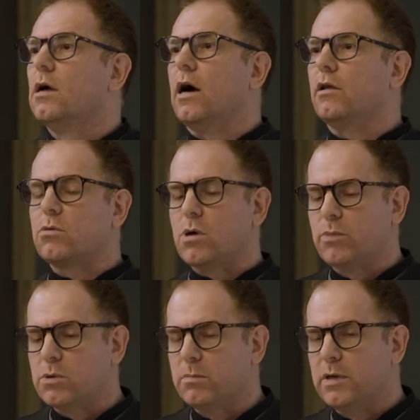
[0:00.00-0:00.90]
Another
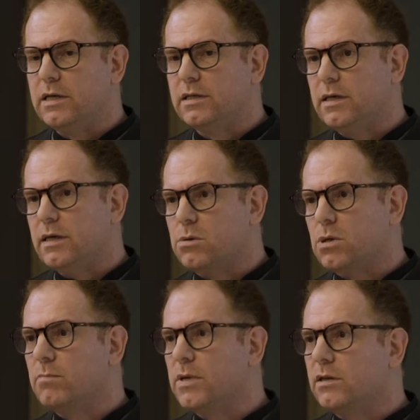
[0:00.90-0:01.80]
possibility is
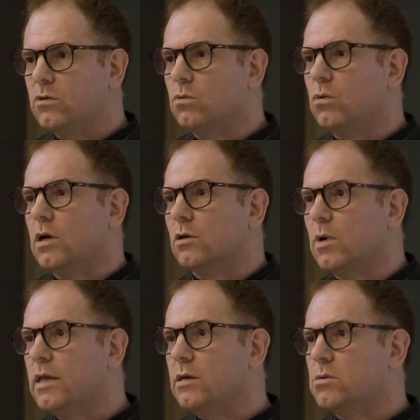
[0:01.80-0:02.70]
simply to
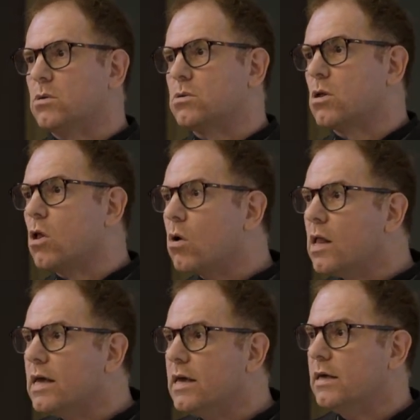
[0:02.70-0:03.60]
release
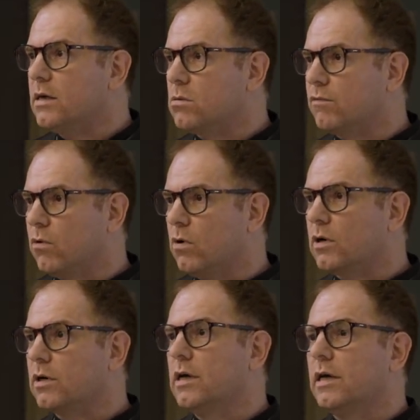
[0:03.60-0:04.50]
slowly his
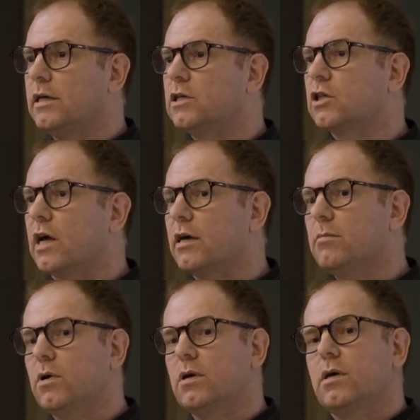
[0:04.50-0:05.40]
fork each
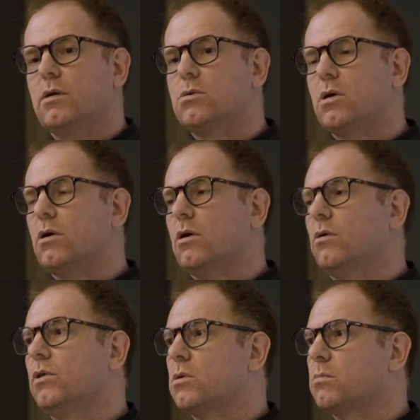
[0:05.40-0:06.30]
time the
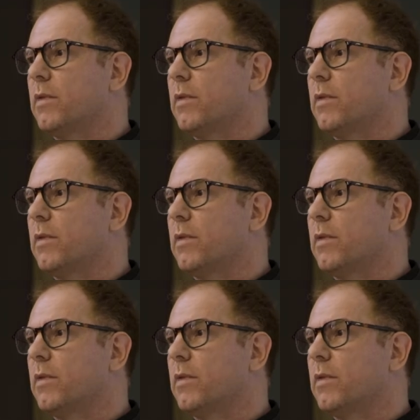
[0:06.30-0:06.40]
honest